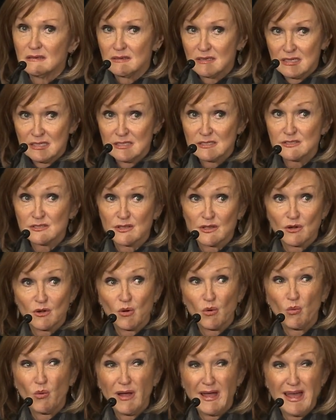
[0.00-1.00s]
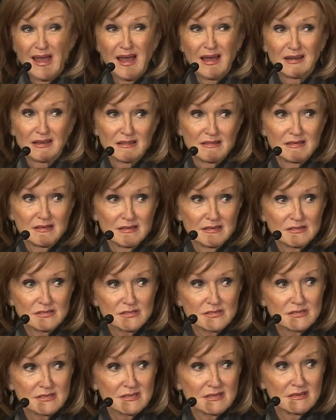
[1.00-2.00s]
is there a way out of
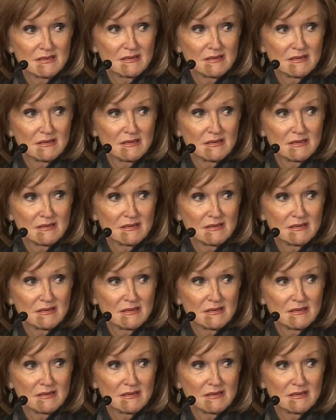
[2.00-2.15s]
this?